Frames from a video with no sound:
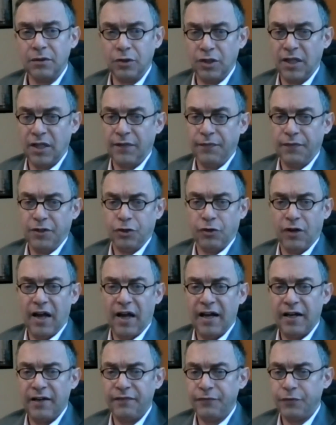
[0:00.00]
You could have a
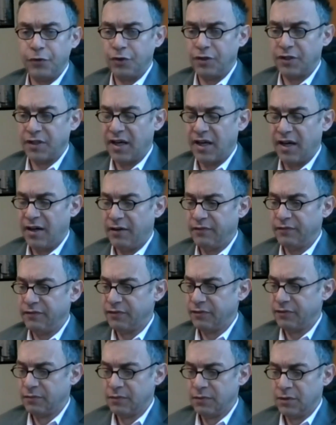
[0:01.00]
draft, you could have,